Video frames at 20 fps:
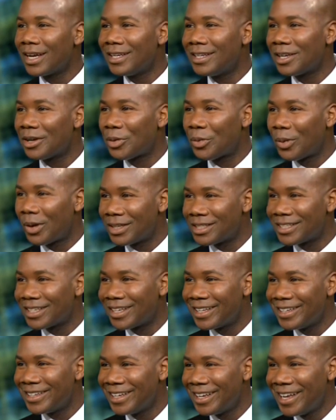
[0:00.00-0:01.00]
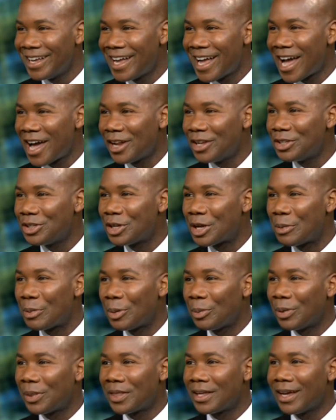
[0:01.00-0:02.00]
idea was it? How did you come
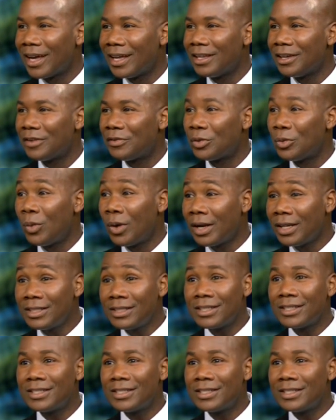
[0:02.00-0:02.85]
up with the idea for what is